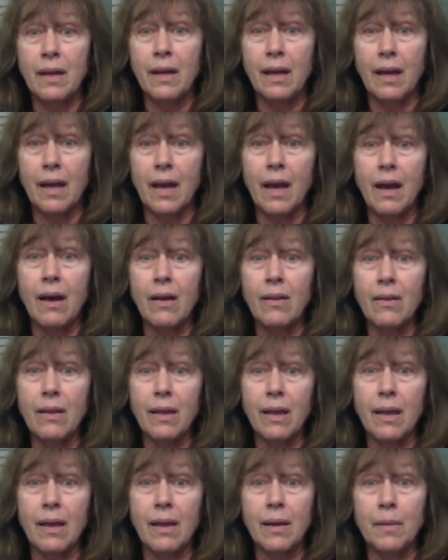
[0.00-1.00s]
L,
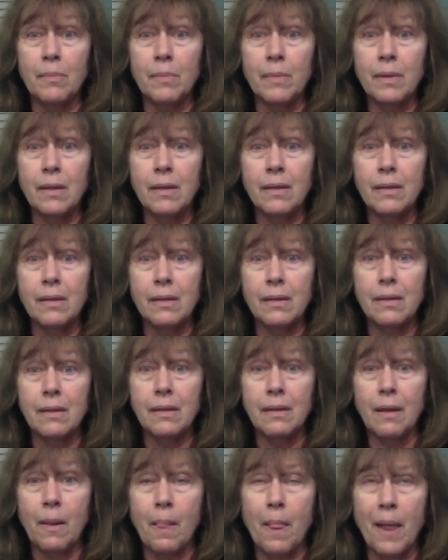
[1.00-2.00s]
M,
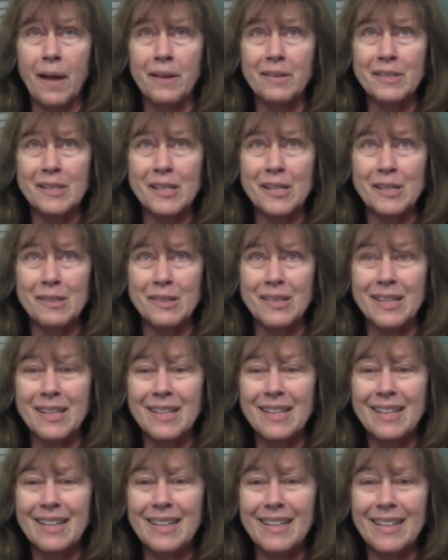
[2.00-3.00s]
excuse me,
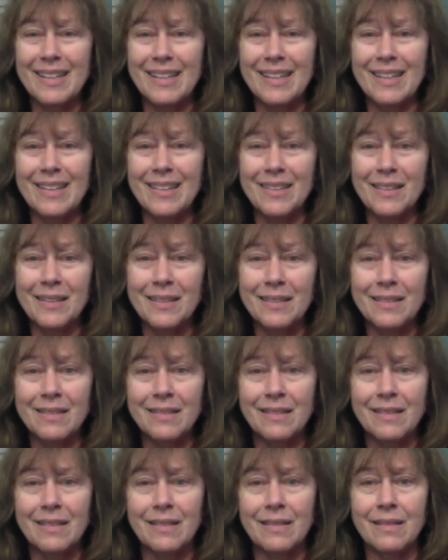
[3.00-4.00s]
L,
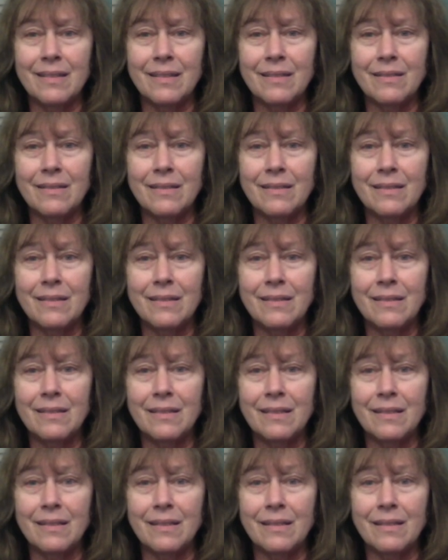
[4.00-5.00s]
M,
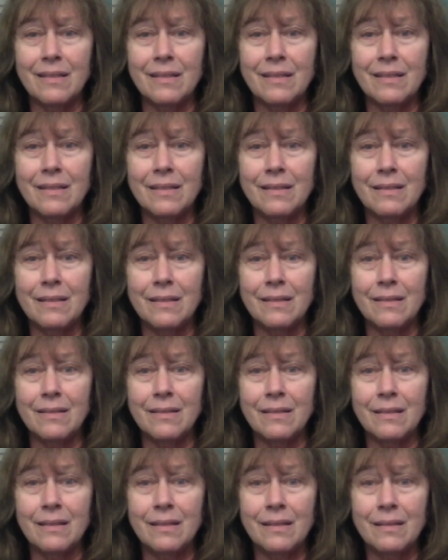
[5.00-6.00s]
N,
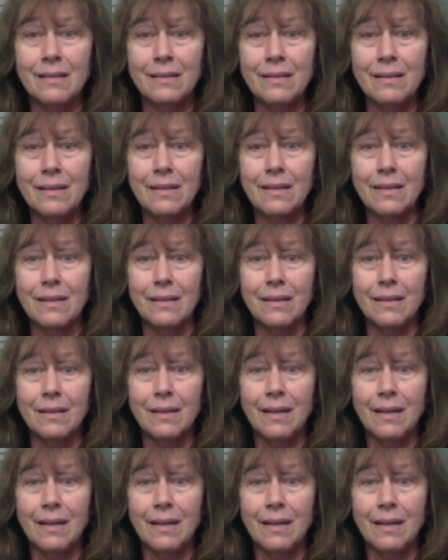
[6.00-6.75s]
O, P.